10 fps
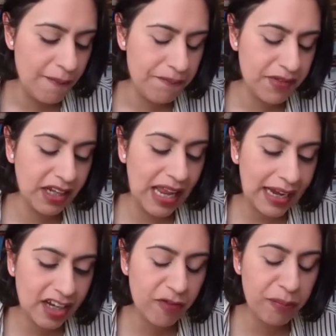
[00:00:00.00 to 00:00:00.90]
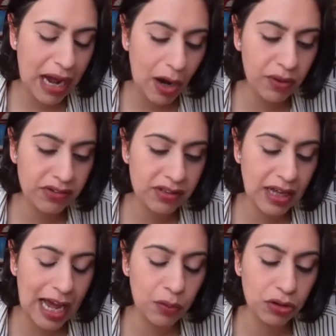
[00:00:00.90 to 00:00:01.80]
the lack of powers
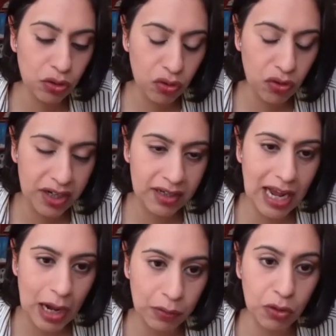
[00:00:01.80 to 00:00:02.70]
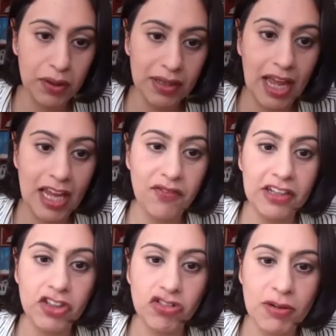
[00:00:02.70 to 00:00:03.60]
outlawing hateful
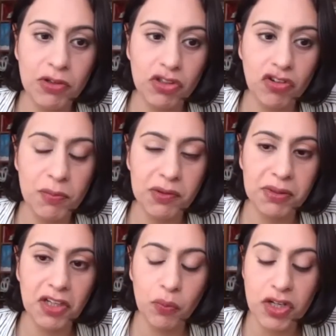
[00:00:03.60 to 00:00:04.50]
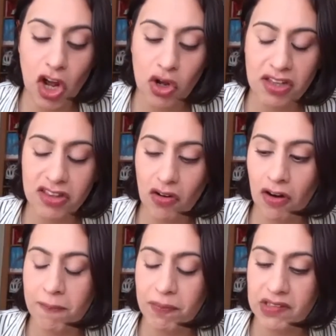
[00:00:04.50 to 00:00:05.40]
extremist groups. We know that there
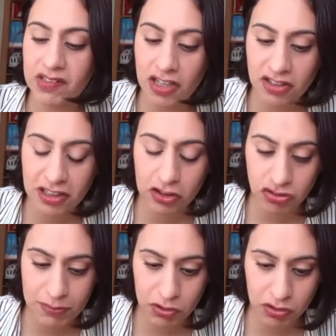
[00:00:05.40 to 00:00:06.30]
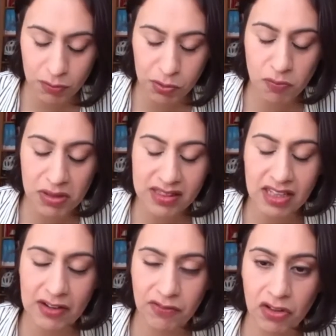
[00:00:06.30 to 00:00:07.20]
are certain extremist groups who meet the
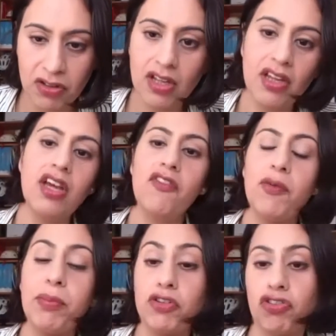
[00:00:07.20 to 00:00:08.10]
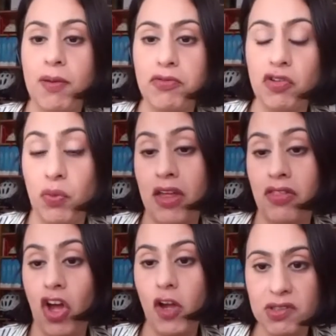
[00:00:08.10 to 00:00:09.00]
level for prescription, where the
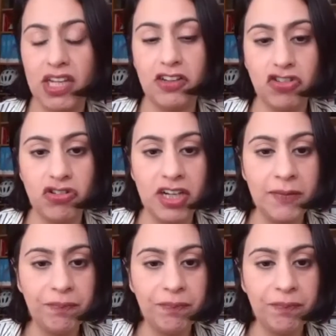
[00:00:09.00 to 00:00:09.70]
Home Secretary